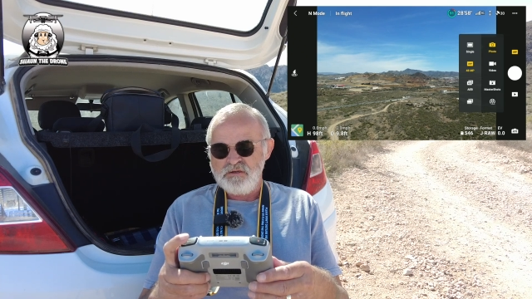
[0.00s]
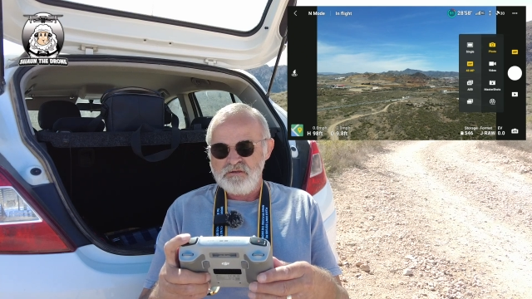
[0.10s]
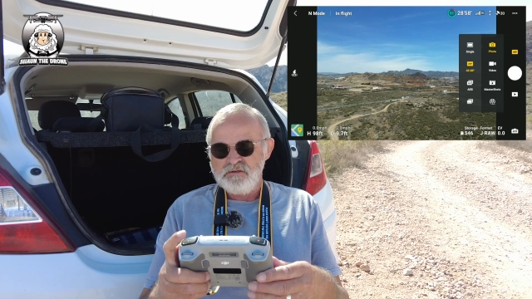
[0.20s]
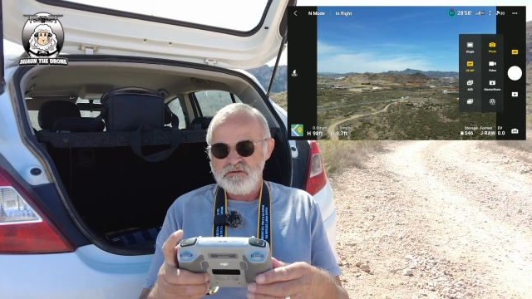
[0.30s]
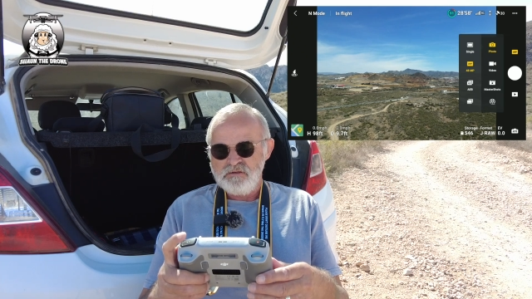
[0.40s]

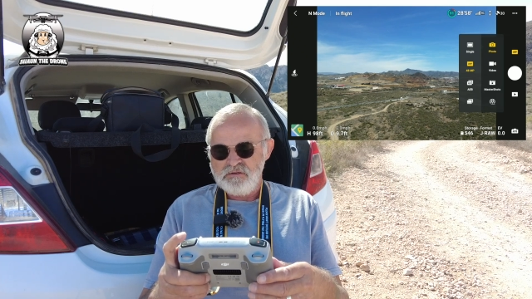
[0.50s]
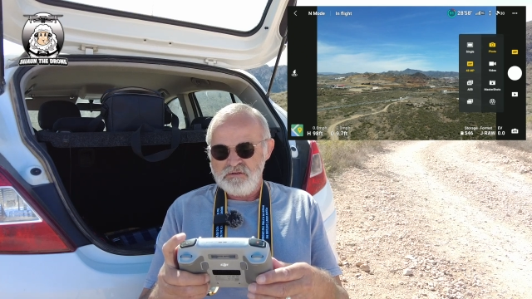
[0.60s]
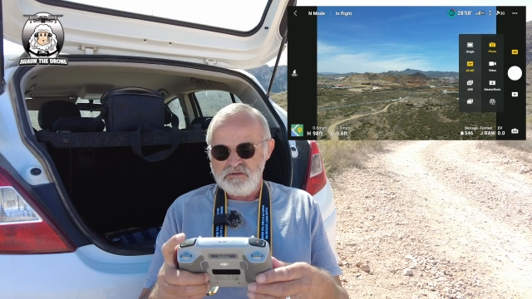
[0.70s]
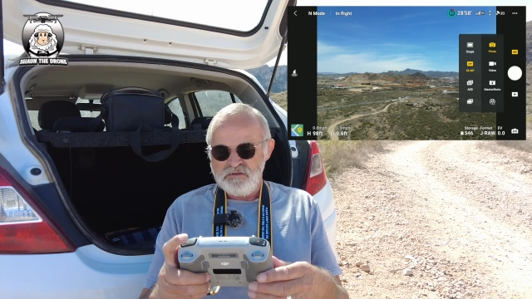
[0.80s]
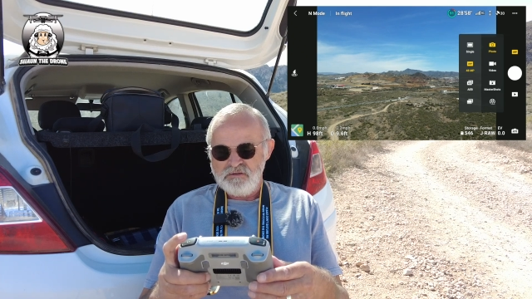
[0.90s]

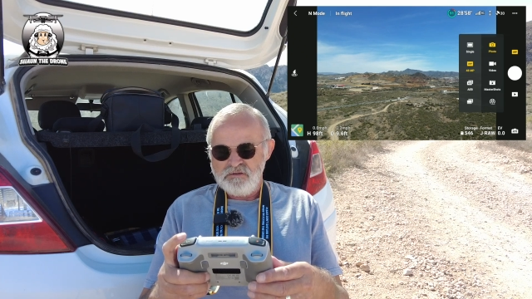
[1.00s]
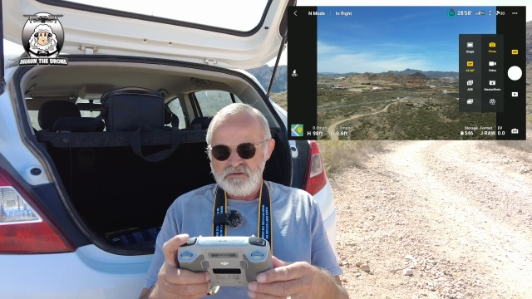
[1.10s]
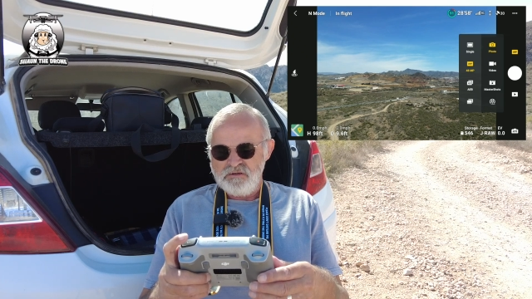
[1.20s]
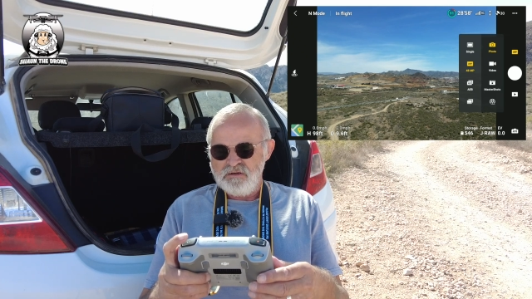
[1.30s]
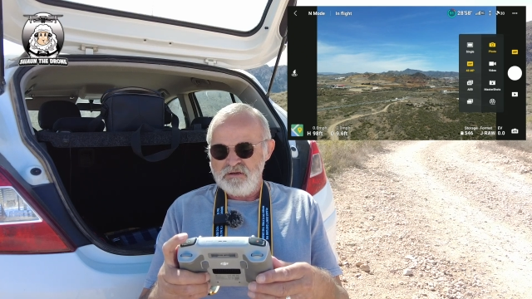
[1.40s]

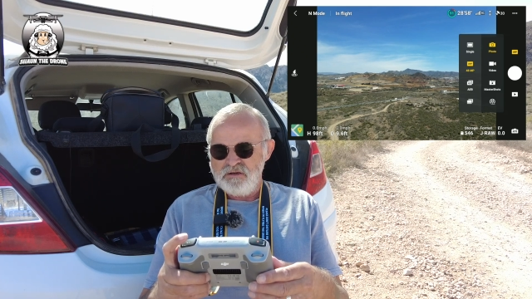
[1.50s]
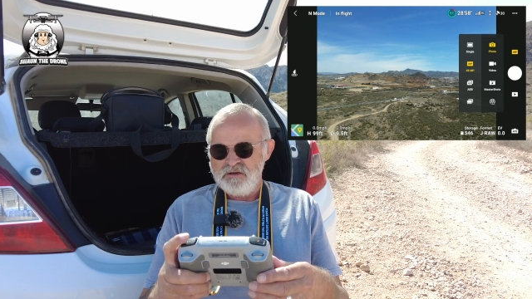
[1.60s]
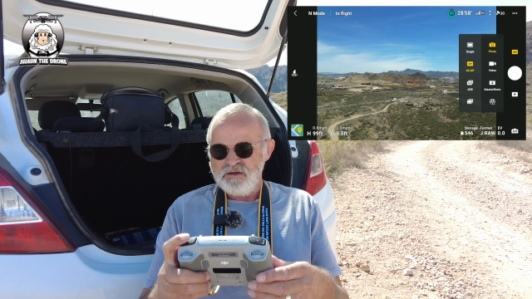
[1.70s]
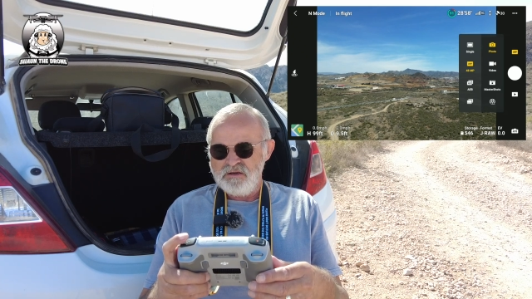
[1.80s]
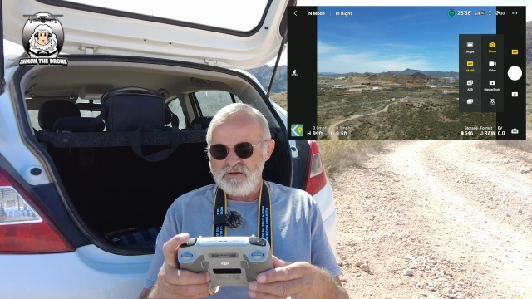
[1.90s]

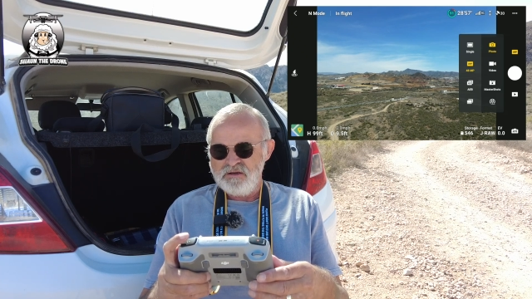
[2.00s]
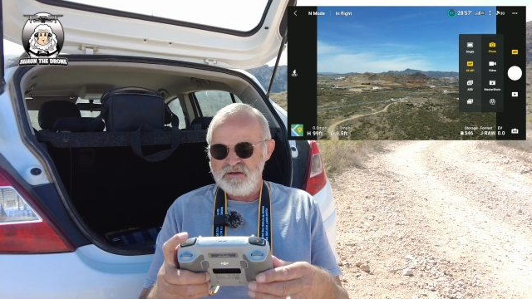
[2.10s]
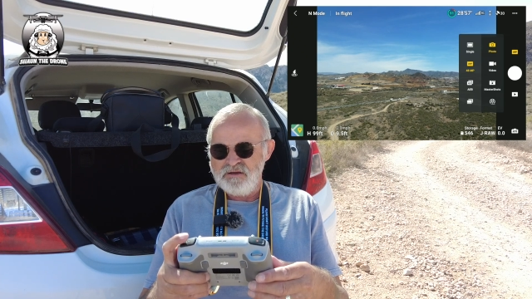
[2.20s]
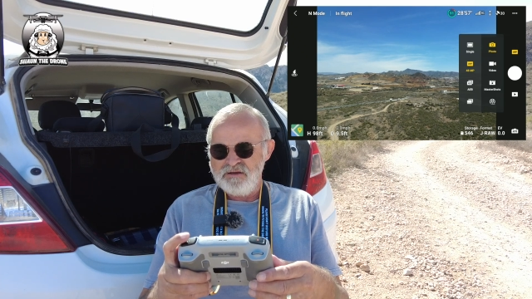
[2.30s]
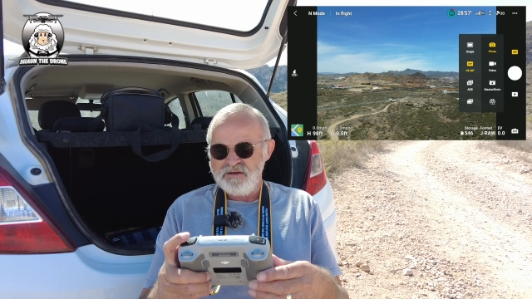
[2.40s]

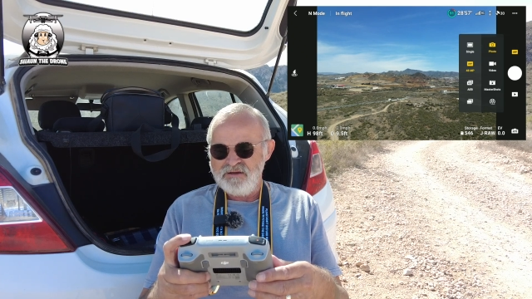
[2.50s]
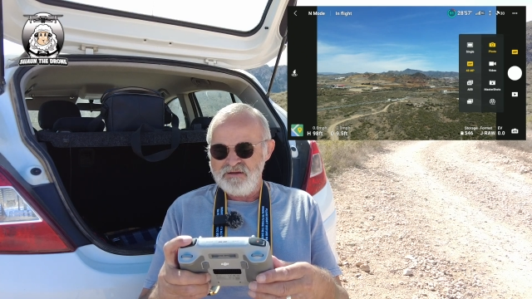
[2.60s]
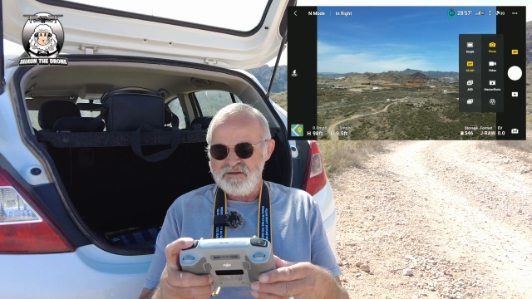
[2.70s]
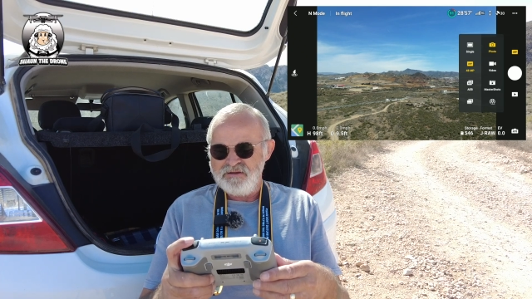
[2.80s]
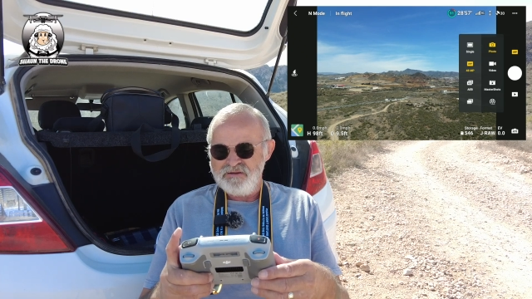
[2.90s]

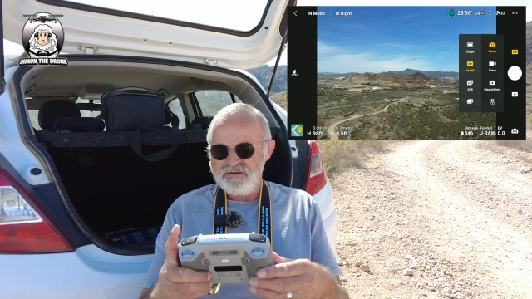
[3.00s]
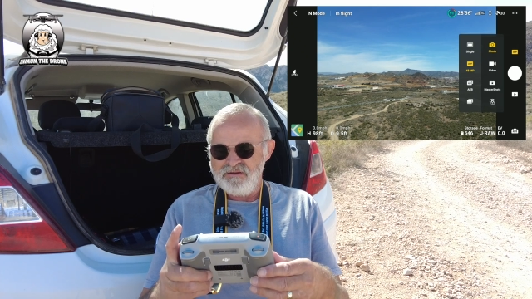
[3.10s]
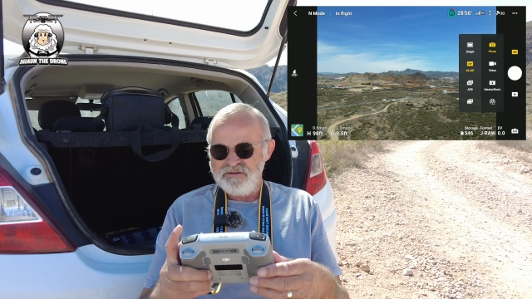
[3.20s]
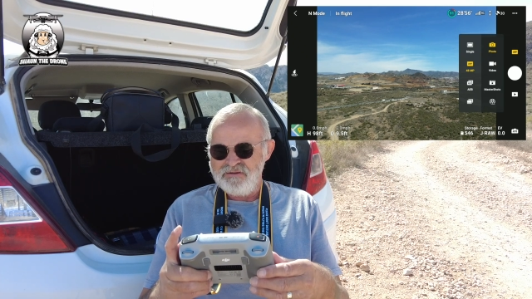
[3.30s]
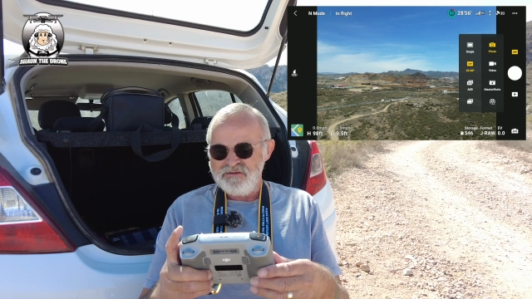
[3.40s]

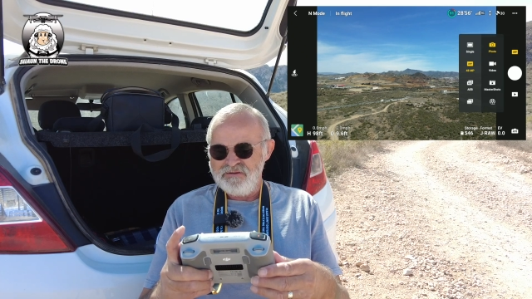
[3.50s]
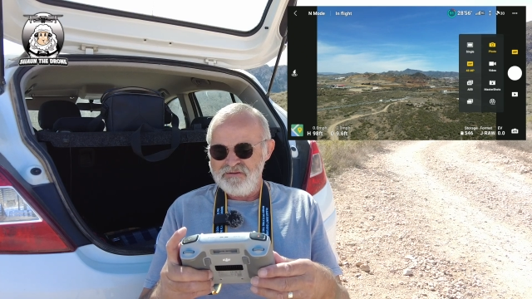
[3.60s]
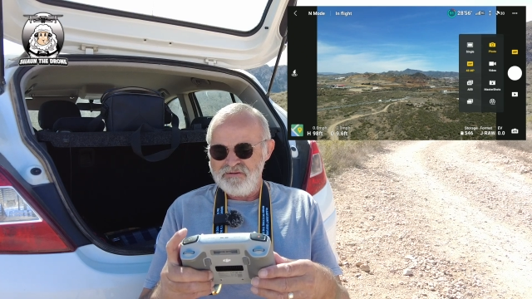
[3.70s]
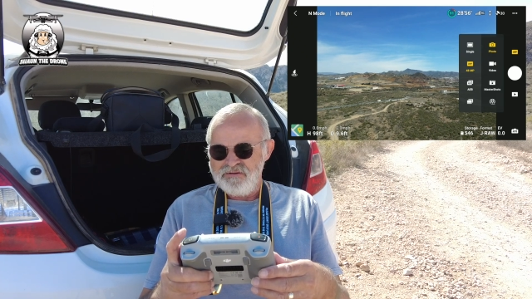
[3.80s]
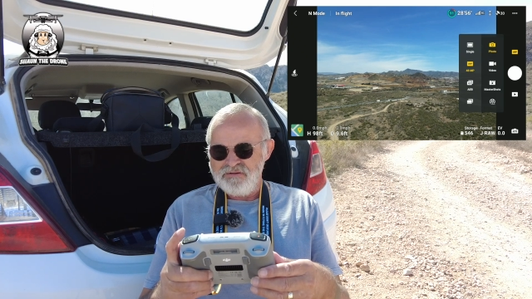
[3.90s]

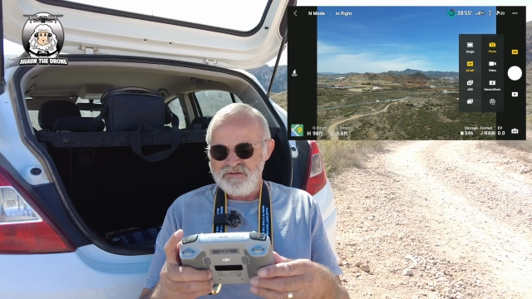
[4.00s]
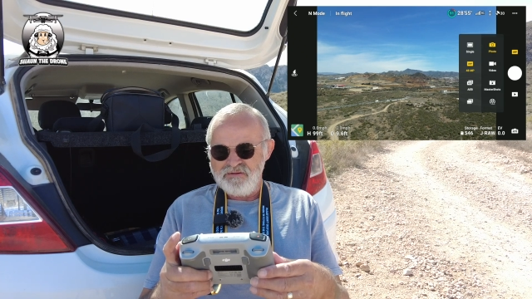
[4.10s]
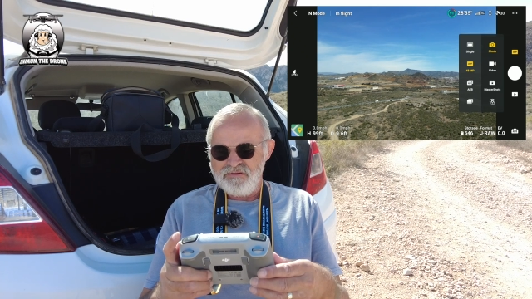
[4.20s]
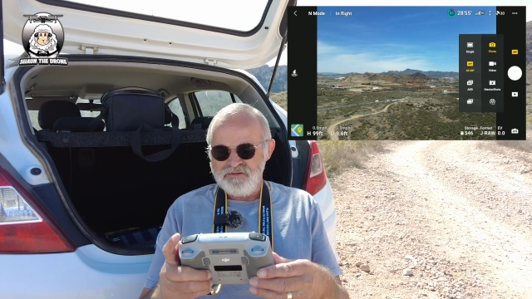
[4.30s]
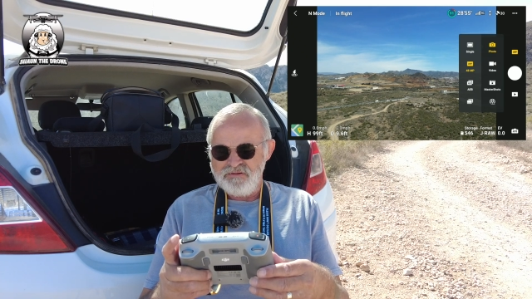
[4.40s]

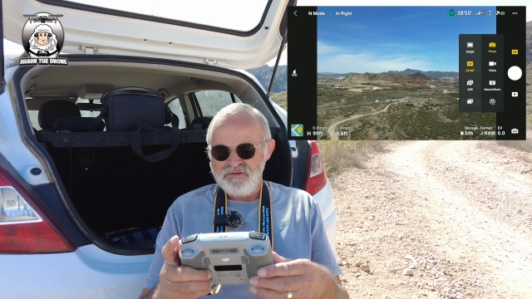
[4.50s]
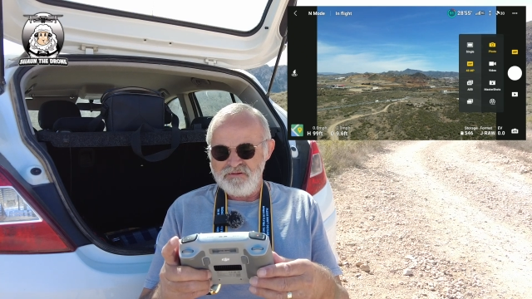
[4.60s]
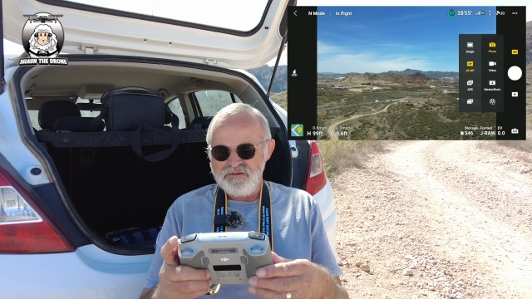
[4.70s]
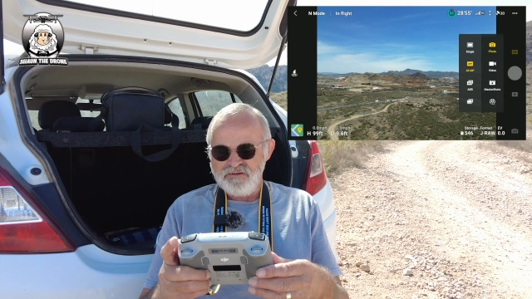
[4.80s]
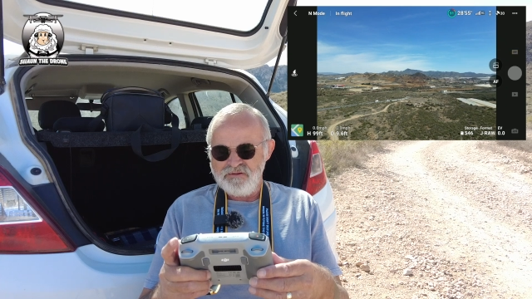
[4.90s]

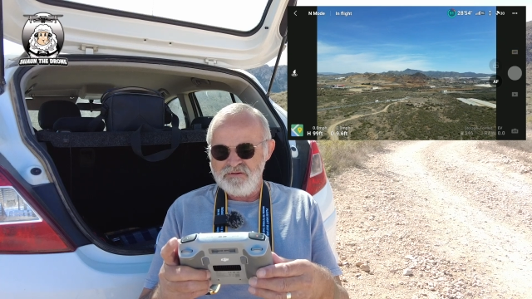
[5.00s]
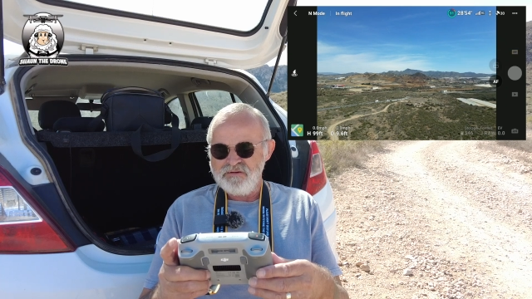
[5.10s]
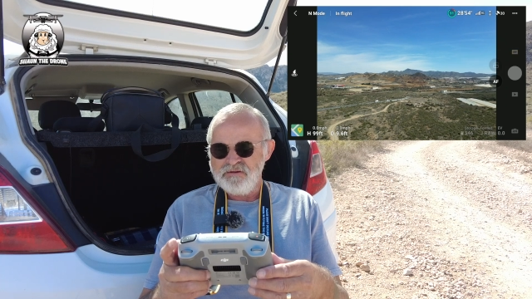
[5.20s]
[no speech]